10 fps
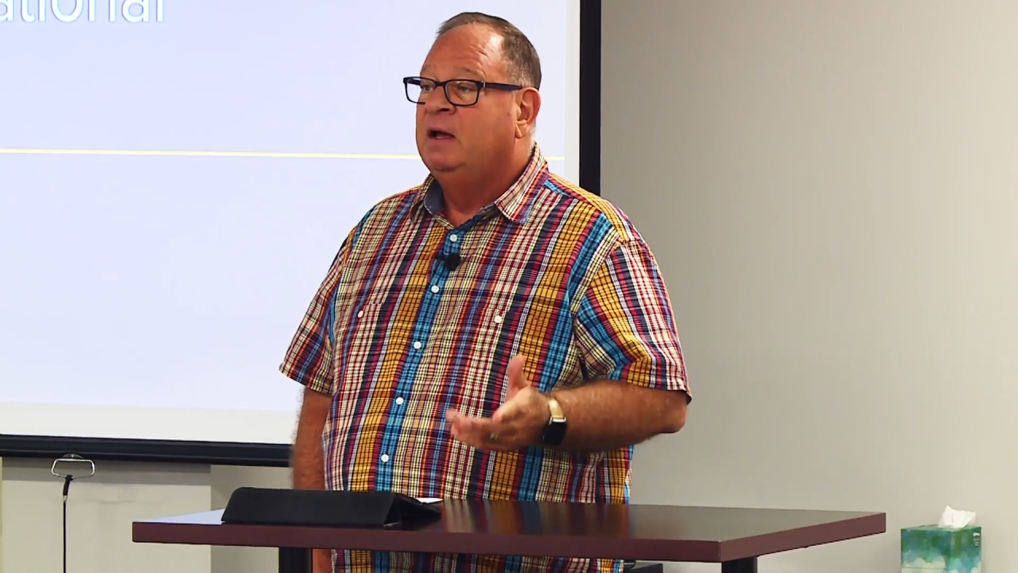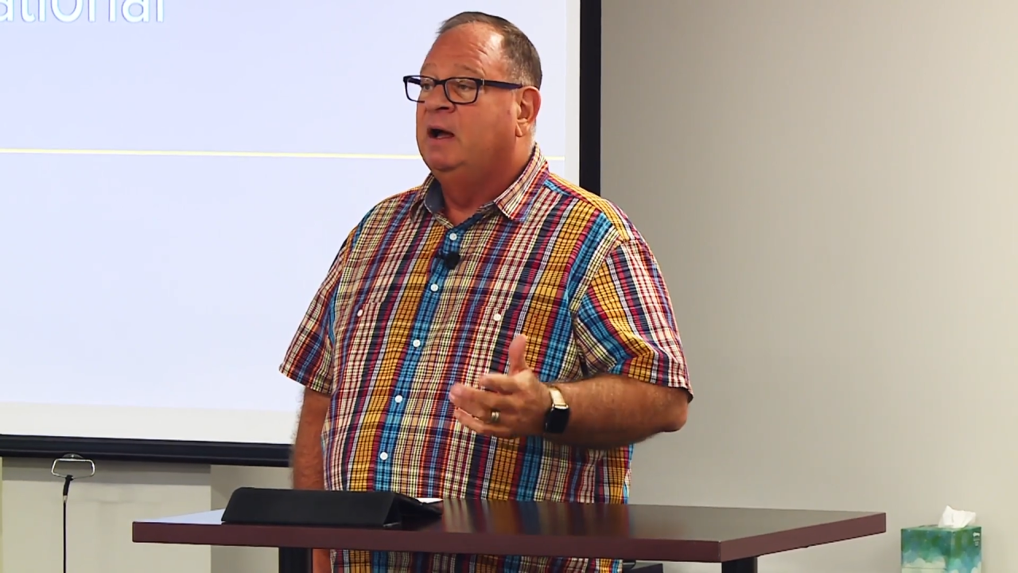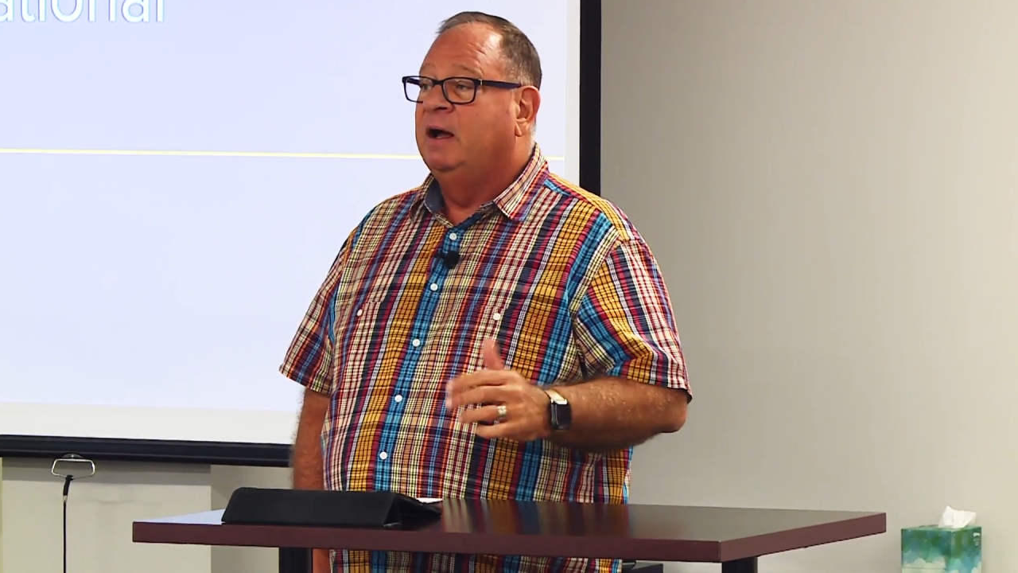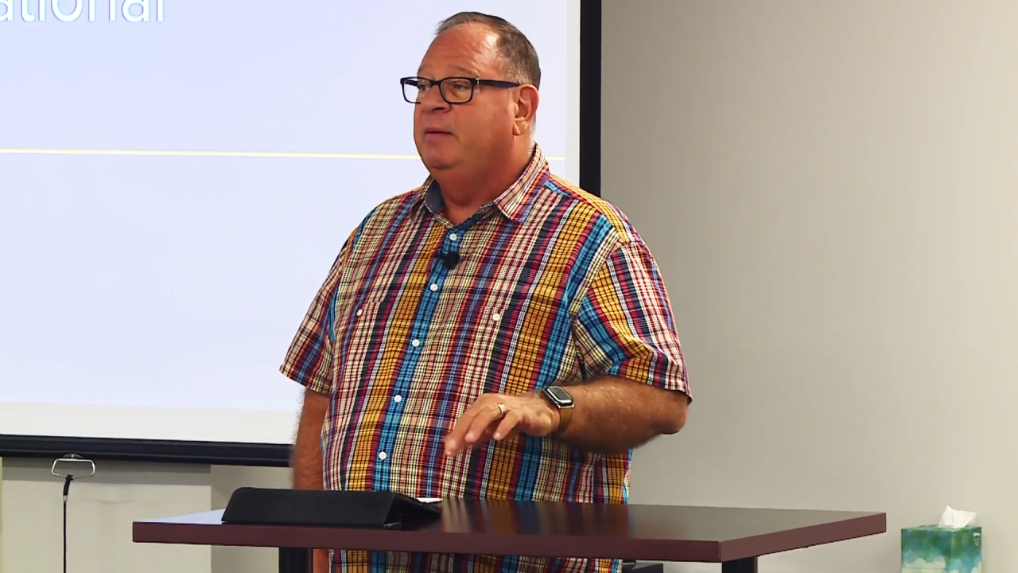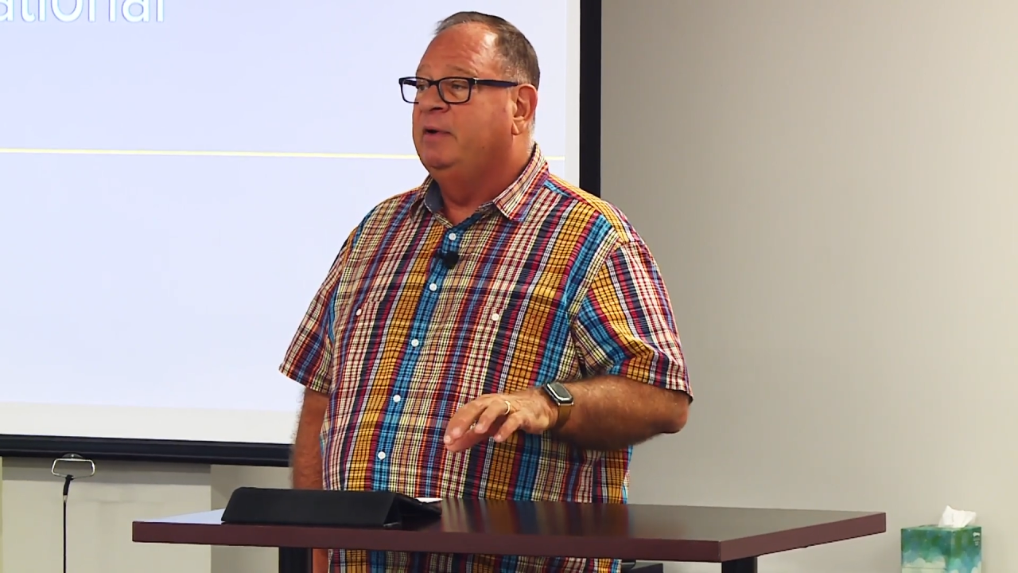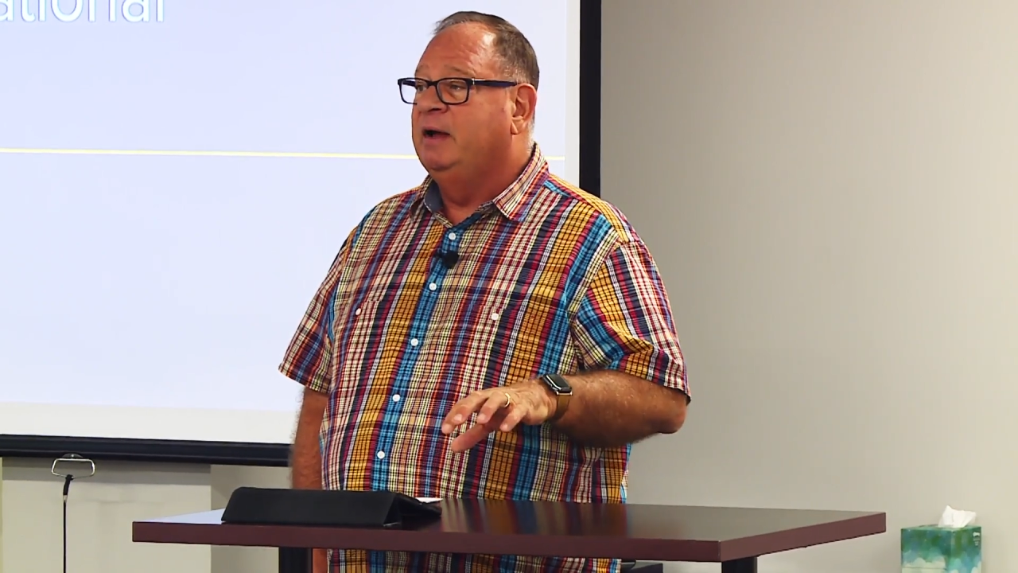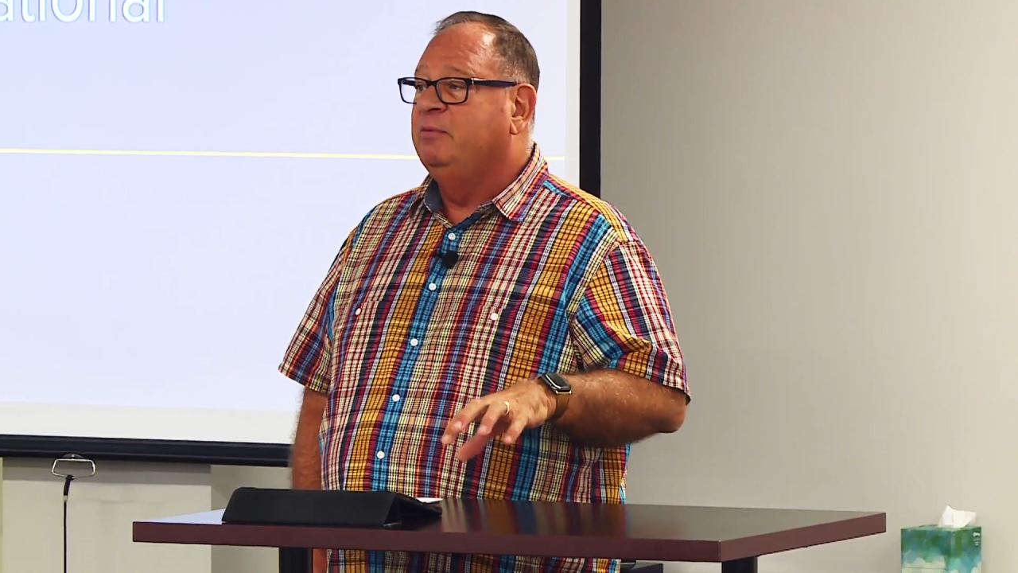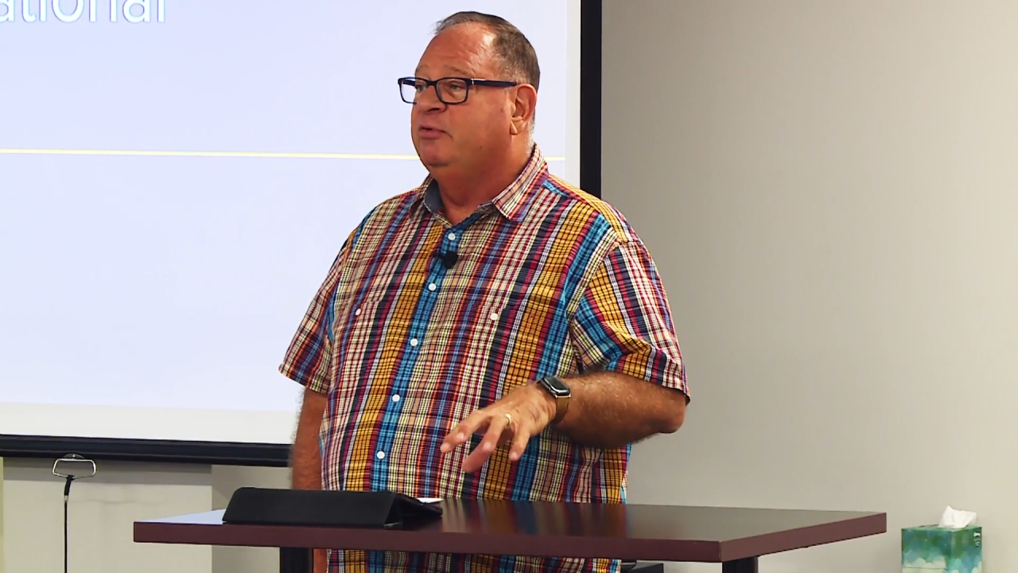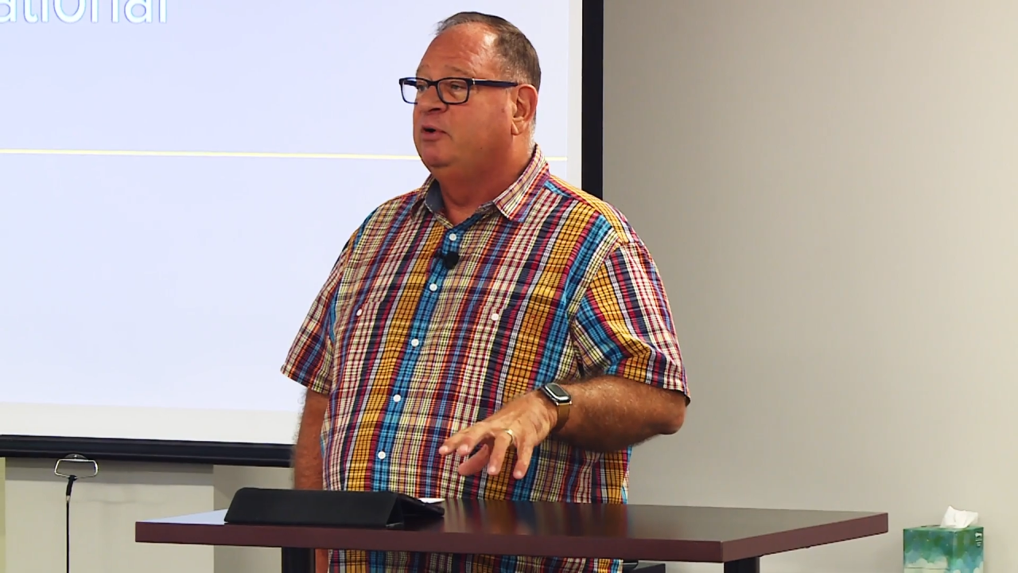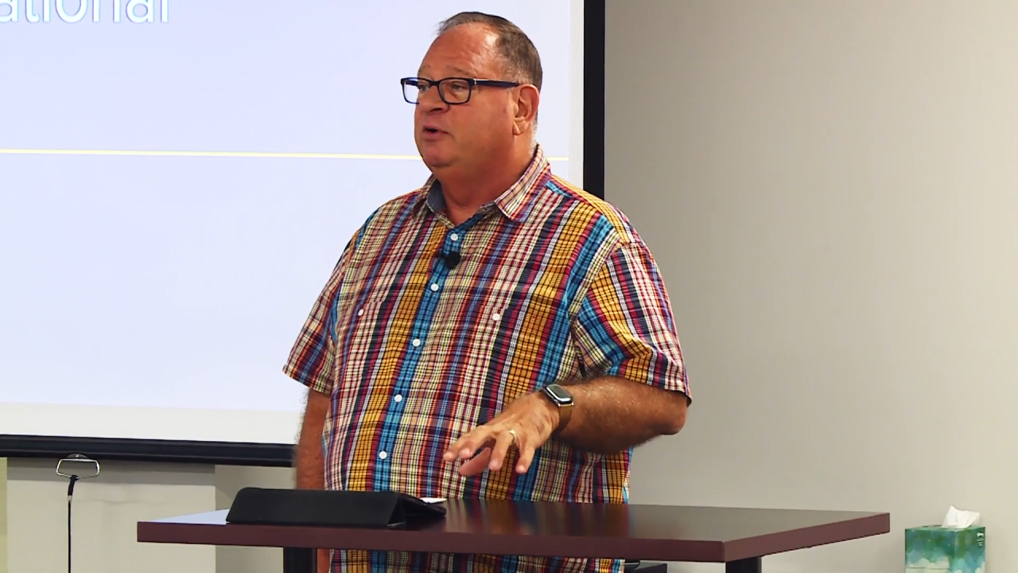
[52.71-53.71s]
I'm
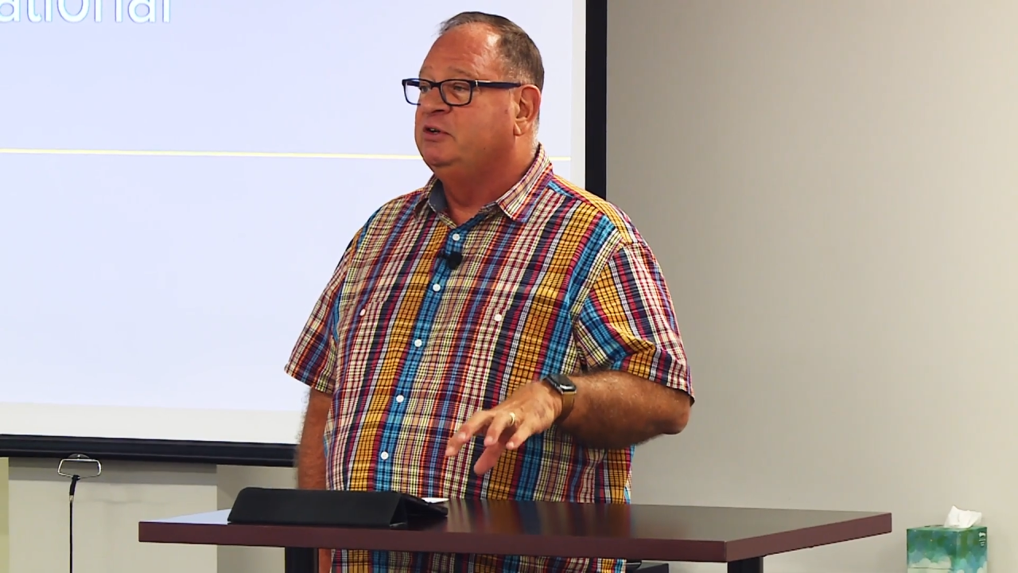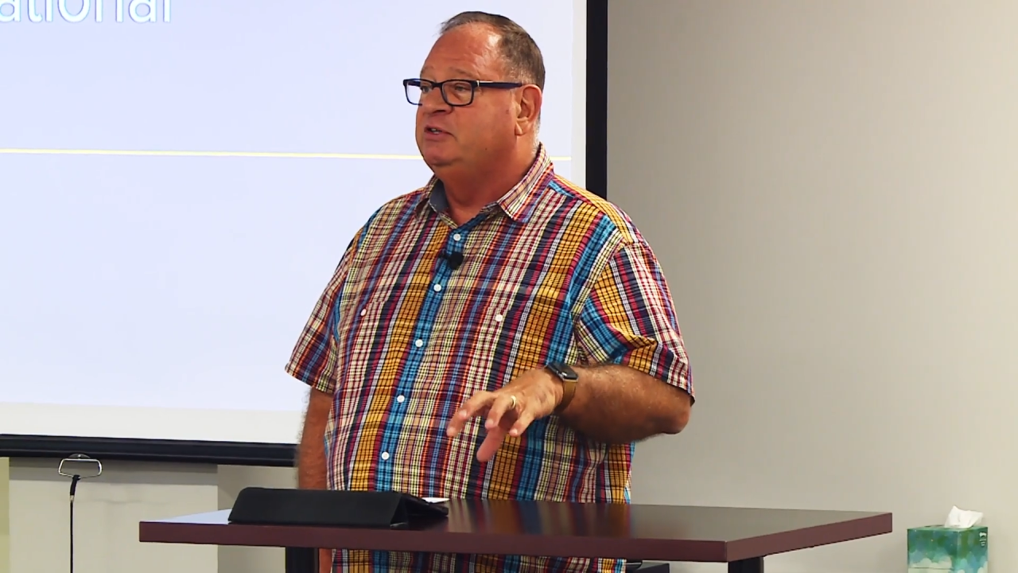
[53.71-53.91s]
thrilled to